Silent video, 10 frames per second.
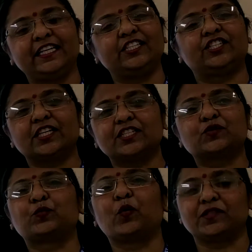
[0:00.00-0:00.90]
He
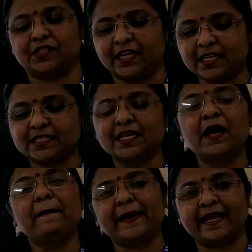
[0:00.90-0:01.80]
just wants his
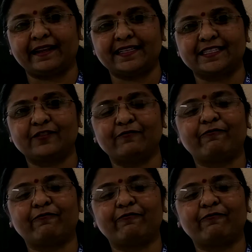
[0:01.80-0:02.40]
parents.